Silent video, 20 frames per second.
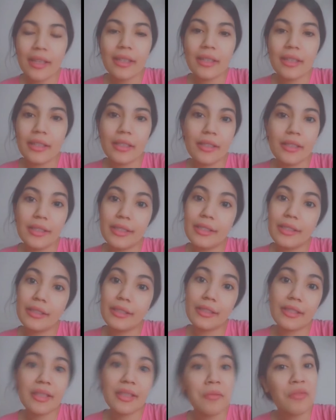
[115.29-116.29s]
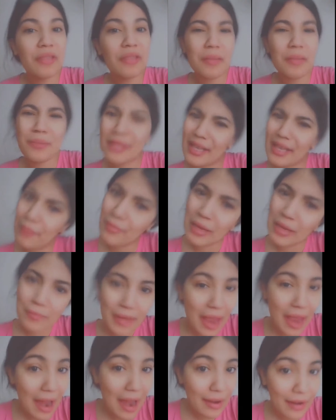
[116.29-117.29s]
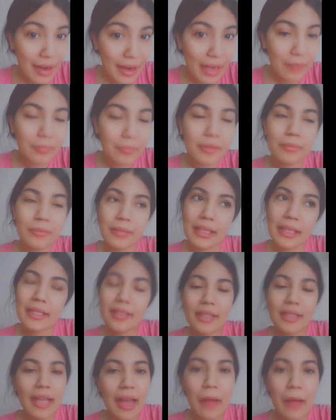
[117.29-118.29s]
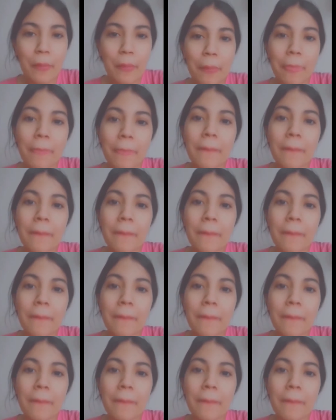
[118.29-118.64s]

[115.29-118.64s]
Some of them say maybe Arab, but yeah.